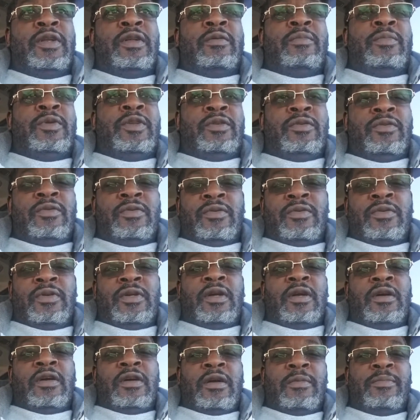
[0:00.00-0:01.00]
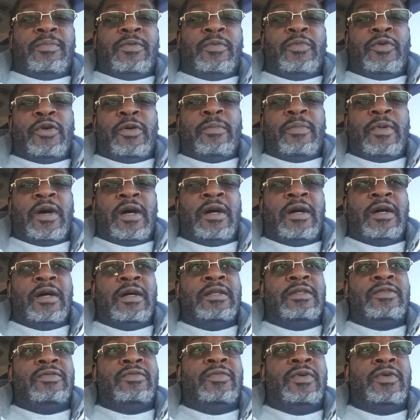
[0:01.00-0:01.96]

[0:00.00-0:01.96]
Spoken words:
I'm gonna do a couple of more mods.